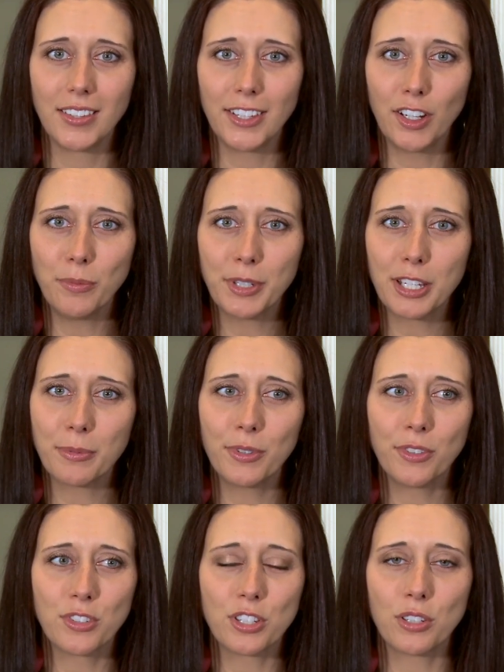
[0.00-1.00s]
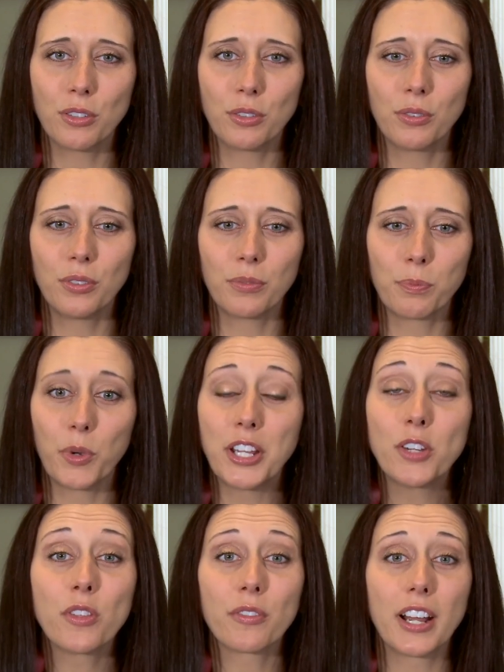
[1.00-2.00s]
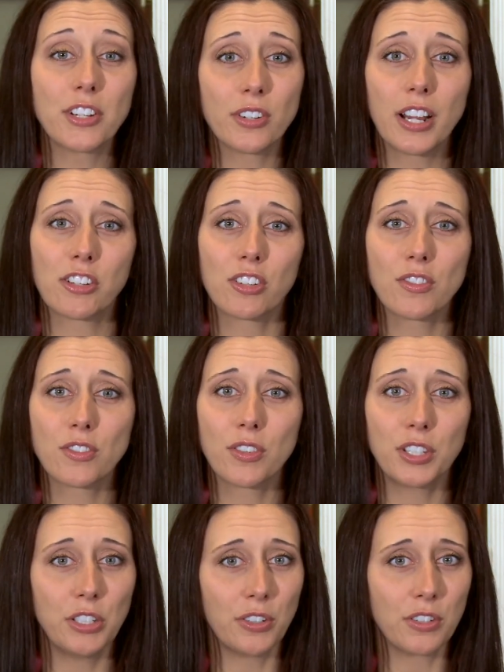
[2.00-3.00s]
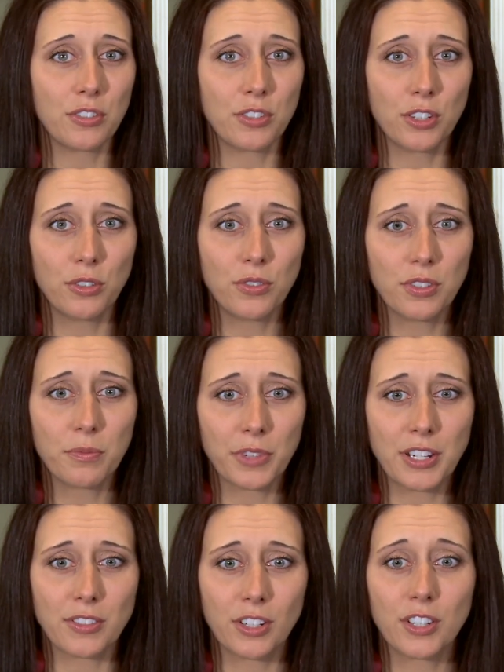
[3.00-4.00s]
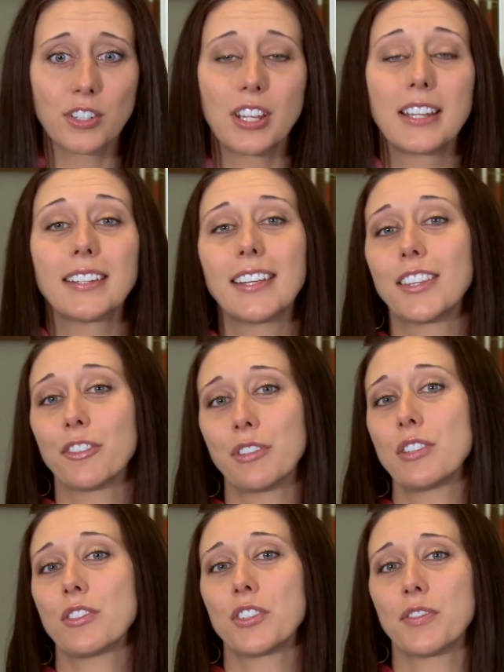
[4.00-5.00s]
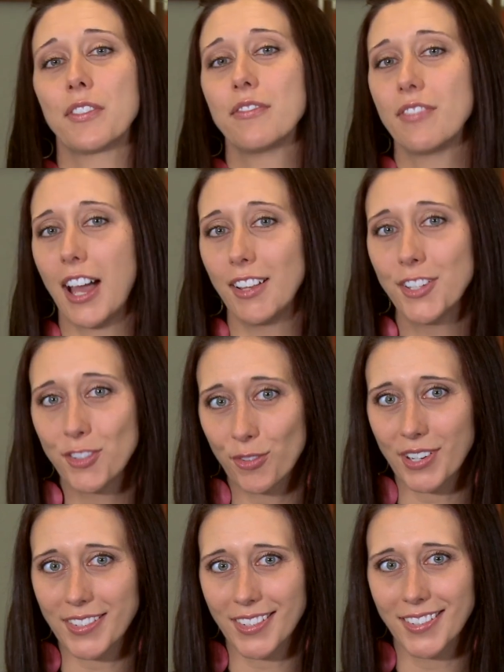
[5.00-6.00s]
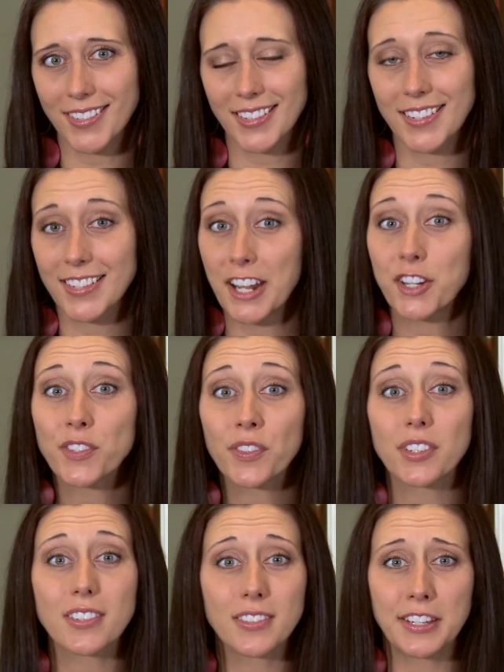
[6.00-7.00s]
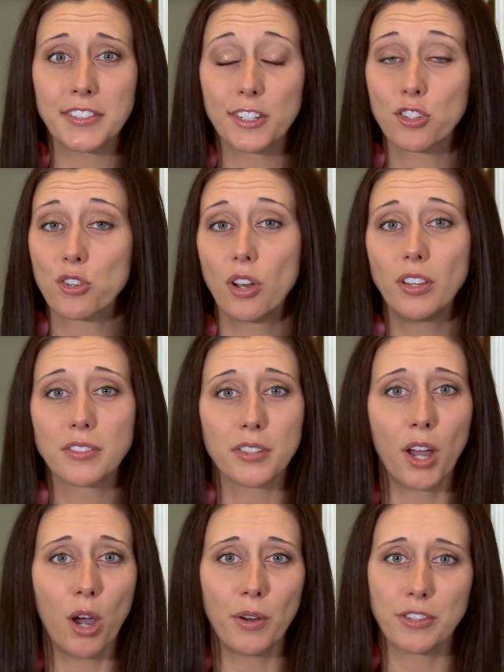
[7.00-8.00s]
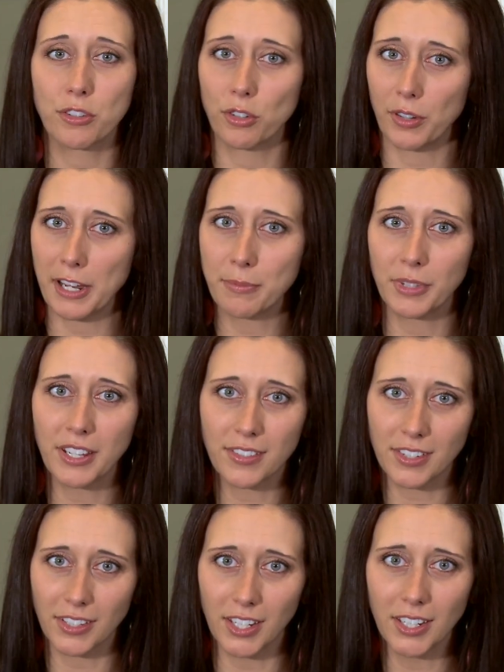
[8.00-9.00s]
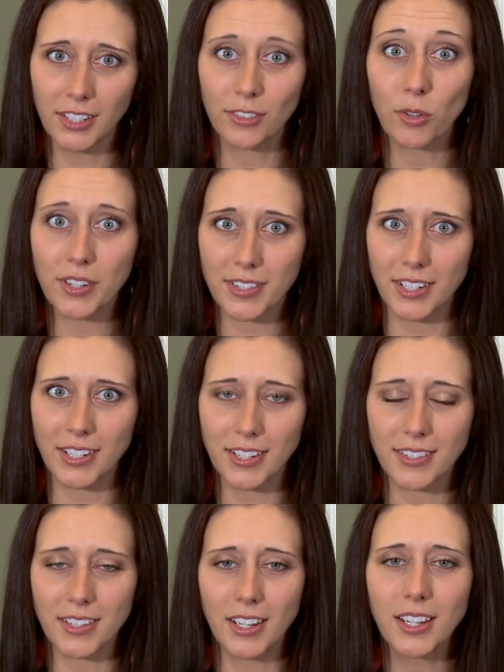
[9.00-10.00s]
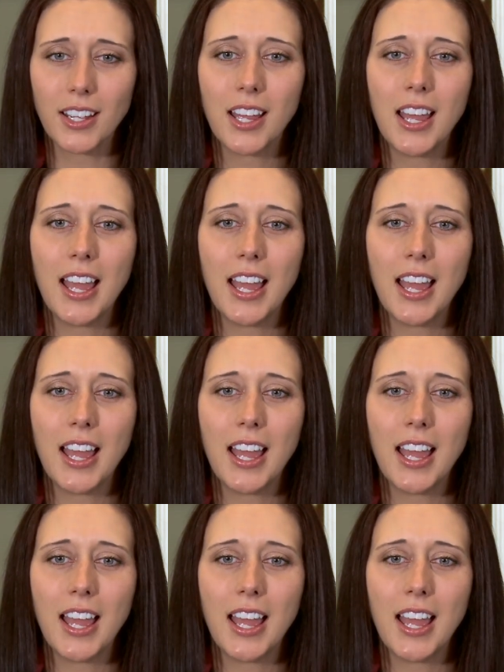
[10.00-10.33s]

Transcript: They'll be able to point you in the right direction so that you can do some research and get the research from valid sources. The Centers for Disease Control is always a great place to look, or CDC.